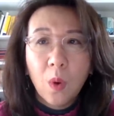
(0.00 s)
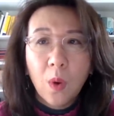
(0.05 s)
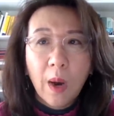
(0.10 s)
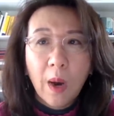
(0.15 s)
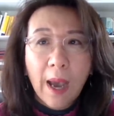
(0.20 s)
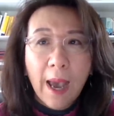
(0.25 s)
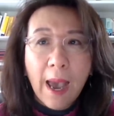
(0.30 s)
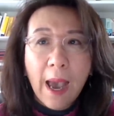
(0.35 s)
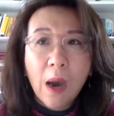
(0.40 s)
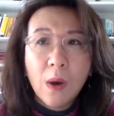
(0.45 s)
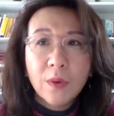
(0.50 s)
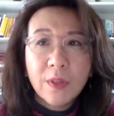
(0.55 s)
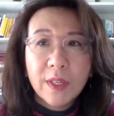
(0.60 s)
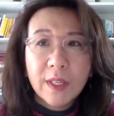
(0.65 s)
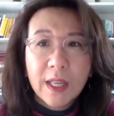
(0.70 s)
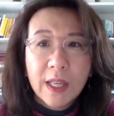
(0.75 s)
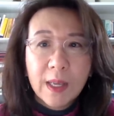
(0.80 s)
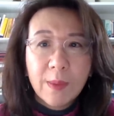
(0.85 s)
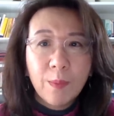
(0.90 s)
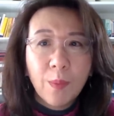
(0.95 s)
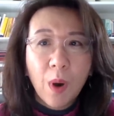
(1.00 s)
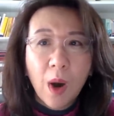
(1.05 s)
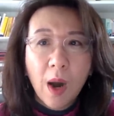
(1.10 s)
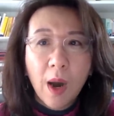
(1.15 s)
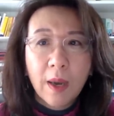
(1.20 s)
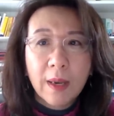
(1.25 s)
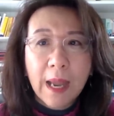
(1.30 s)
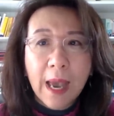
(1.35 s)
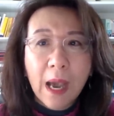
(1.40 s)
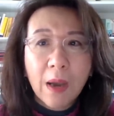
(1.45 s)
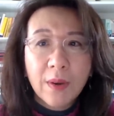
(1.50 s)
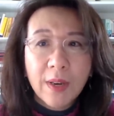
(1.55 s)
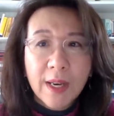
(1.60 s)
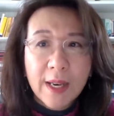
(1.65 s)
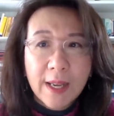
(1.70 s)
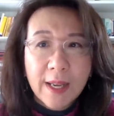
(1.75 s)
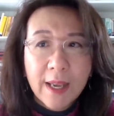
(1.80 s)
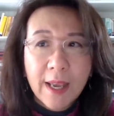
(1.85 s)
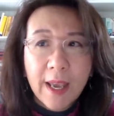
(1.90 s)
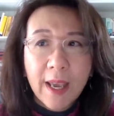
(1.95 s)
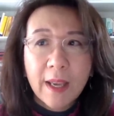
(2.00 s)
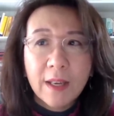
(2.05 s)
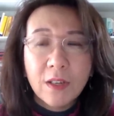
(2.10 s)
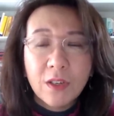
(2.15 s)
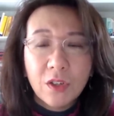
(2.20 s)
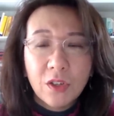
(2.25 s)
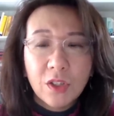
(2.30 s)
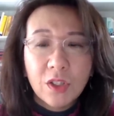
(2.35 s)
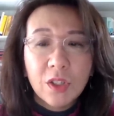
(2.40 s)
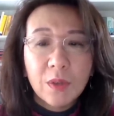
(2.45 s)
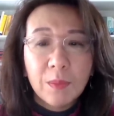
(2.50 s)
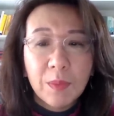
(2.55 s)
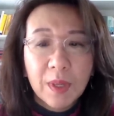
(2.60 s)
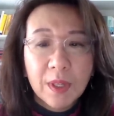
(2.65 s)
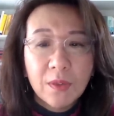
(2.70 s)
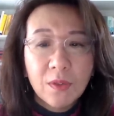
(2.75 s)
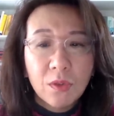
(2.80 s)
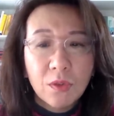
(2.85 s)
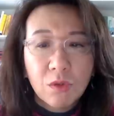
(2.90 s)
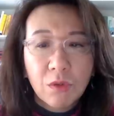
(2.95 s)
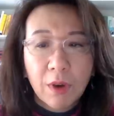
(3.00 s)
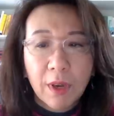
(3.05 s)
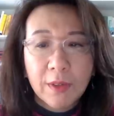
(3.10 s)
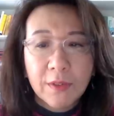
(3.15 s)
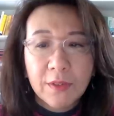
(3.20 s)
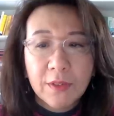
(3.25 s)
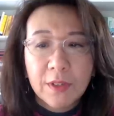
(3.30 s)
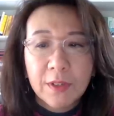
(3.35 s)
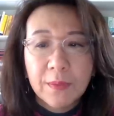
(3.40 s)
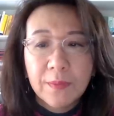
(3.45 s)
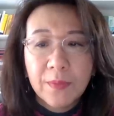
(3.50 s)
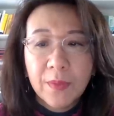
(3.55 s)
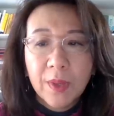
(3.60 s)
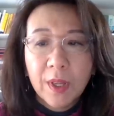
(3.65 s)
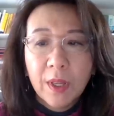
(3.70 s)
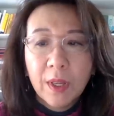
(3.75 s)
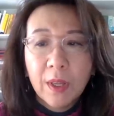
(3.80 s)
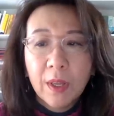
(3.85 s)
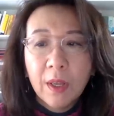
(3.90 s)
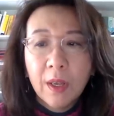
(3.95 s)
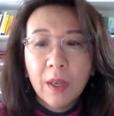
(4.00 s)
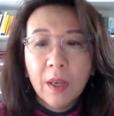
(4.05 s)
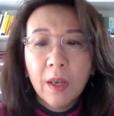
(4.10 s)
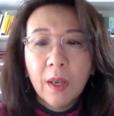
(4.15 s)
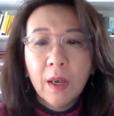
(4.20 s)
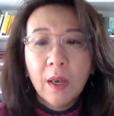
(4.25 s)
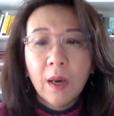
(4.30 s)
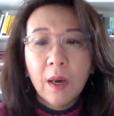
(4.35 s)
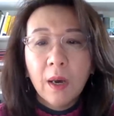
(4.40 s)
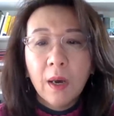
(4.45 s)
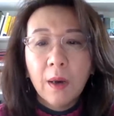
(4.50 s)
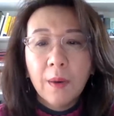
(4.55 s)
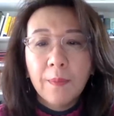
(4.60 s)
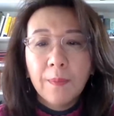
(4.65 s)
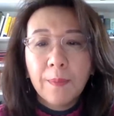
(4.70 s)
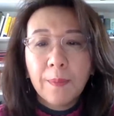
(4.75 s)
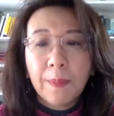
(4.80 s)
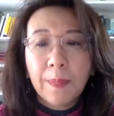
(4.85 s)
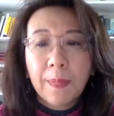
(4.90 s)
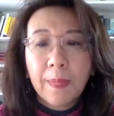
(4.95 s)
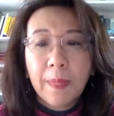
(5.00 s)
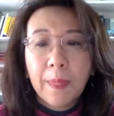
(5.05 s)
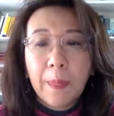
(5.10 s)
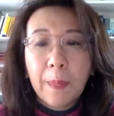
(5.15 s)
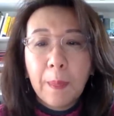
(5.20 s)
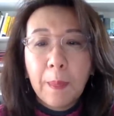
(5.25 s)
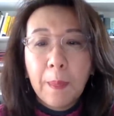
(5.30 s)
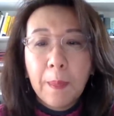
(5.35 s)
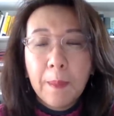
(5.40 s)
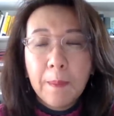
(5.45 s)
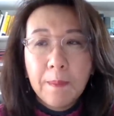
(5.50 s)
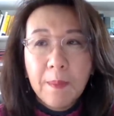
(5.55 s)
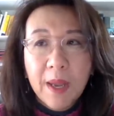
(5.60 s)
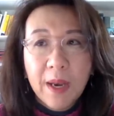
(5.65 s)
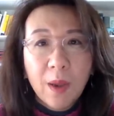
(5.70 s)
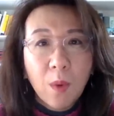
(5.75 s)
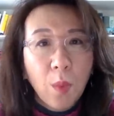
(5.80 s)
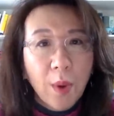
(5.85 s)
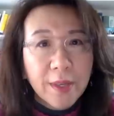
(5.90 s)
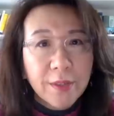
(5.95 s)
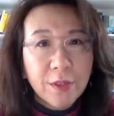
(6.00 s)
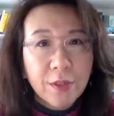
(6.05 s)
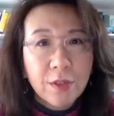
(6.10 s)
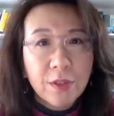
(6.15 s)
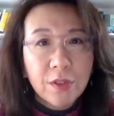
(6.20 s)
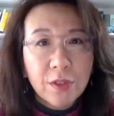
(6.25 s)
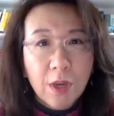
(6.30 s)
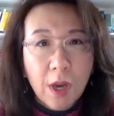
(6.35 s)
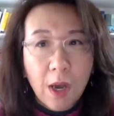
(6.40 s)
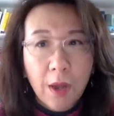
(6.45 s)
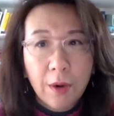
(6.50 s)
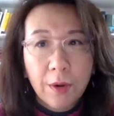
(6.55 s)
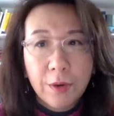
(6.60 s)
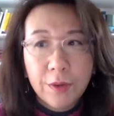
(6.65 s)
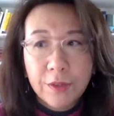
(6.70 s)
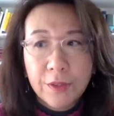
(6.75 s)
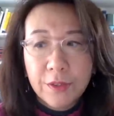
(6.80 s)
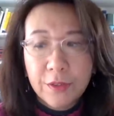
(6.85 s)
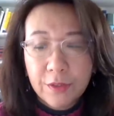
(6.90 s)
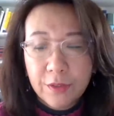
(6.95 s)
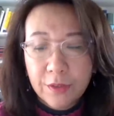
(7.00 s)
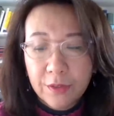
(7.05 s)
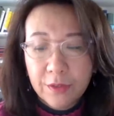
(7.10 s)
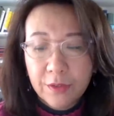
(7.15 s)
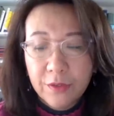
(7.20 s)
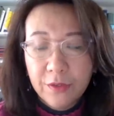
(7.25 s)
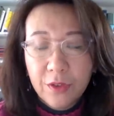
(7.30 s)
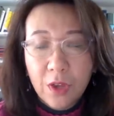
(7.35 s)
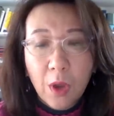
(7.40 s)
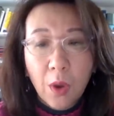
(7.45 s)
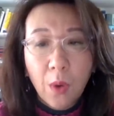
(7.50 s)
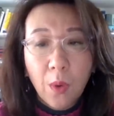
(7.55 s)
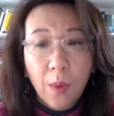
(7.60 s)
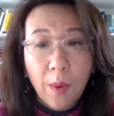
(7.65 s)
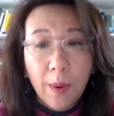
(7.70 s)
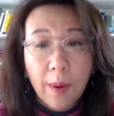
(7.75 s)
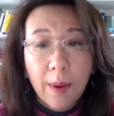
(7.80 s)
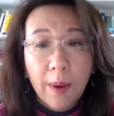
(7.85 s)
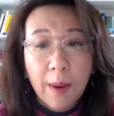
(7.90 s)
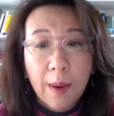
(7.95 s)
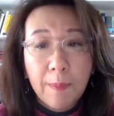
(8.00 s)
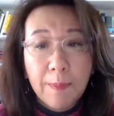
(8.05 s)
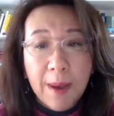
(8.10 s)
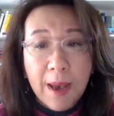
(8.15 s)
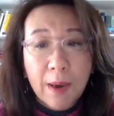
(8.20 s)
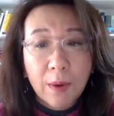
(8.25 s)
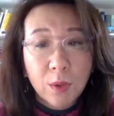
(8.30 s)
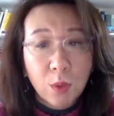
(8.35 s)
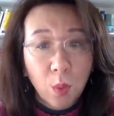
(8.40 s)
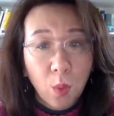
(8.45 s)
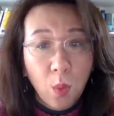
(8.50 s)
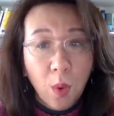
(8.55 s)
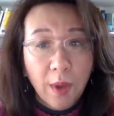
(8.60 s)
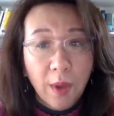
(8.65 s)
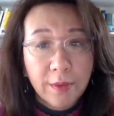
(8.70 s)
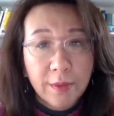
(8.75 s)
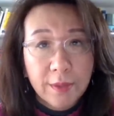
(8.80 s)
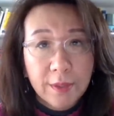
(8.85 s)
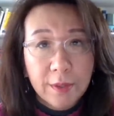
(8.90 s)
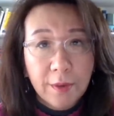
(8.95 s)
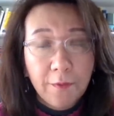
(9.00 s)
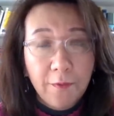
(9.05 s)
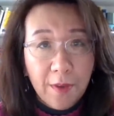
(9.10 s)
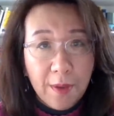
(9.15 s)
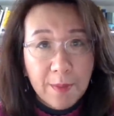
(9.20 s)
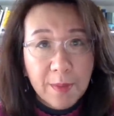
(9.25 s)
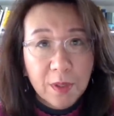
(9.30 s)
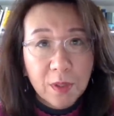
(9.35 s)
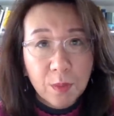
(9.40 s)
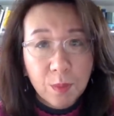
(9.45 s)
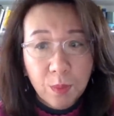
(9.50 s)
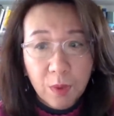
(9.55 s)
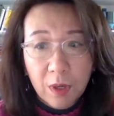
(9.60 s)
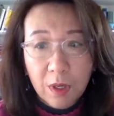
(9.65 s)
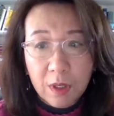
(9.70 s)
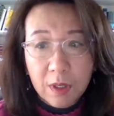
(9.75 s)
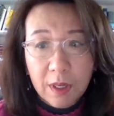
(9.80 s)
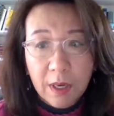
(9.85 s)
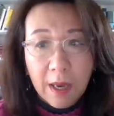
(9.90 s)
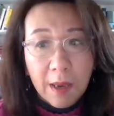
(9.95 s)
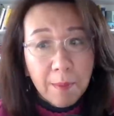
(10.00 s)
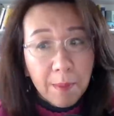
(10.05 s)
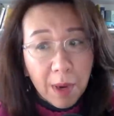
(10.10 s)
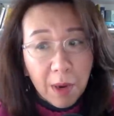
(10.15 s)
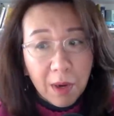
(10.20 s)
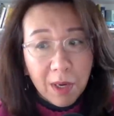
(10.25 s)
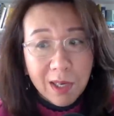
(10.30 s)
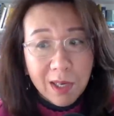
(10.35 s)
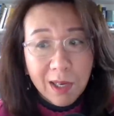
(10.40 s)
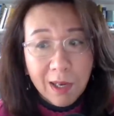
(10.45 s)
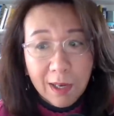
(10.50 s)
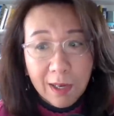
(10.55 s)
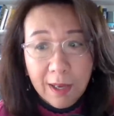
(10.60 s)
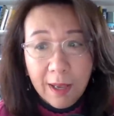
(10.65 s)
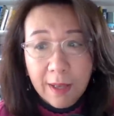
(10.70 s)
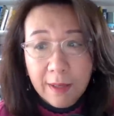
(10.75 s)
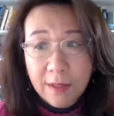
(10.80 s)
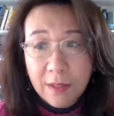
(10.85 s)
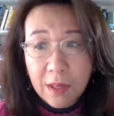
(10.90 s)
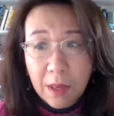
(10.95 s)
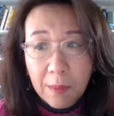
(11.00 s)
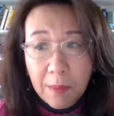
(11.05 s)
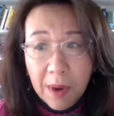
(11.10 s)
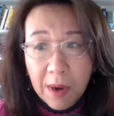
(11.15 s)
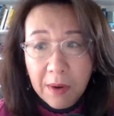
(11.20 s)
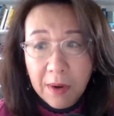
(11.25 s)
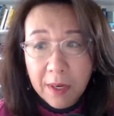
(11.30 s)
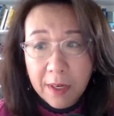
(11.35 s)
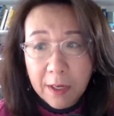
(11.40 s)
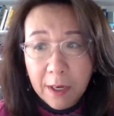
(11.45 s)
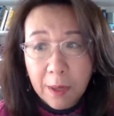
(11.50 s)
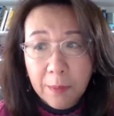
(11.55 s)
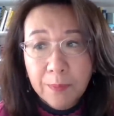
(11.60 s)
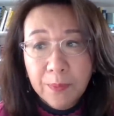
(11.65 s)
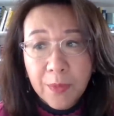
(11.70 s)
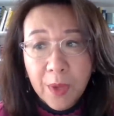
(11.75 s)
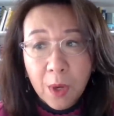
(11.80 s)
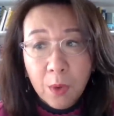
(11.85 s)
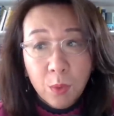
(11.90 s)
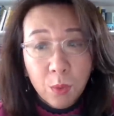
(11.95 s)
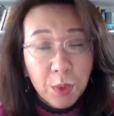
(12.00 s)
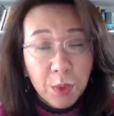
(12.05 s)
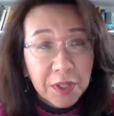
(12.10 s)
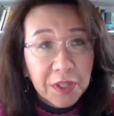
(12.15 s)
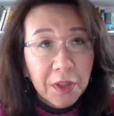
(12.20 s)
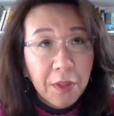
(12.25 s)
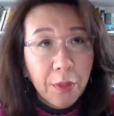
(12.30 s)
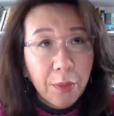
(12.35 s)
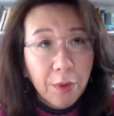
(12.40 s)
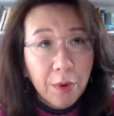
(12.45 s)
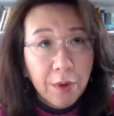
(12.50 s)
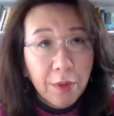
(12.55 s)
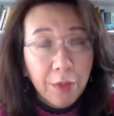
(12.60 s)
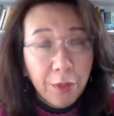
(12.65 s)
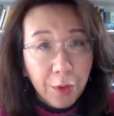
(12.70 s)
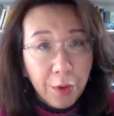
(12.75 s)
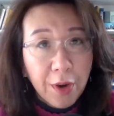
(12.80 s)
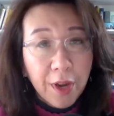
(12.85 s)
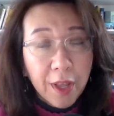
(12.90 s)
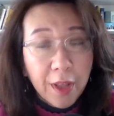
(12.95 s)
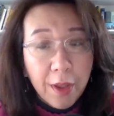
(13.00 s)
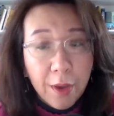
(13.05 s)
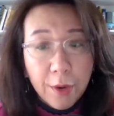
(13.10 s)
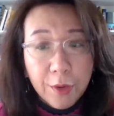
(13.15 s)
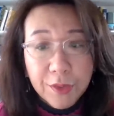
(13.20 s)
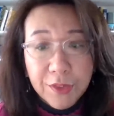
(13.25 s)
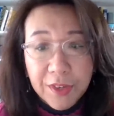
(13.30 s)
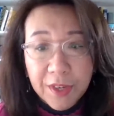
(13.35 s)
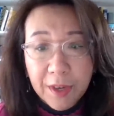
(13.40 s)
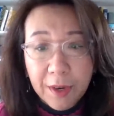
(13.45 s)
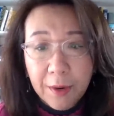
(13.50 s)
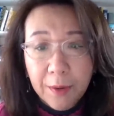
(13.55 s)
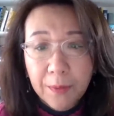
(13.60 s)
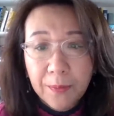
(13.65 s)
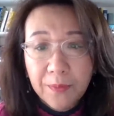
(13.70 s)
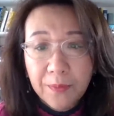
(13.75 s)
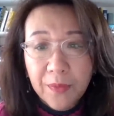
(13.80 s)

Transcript: how did he bond? How did he gain Xi Jinping's trust? Um, many Western scholars know about Wang's famous book, America Against America, written thirty years ago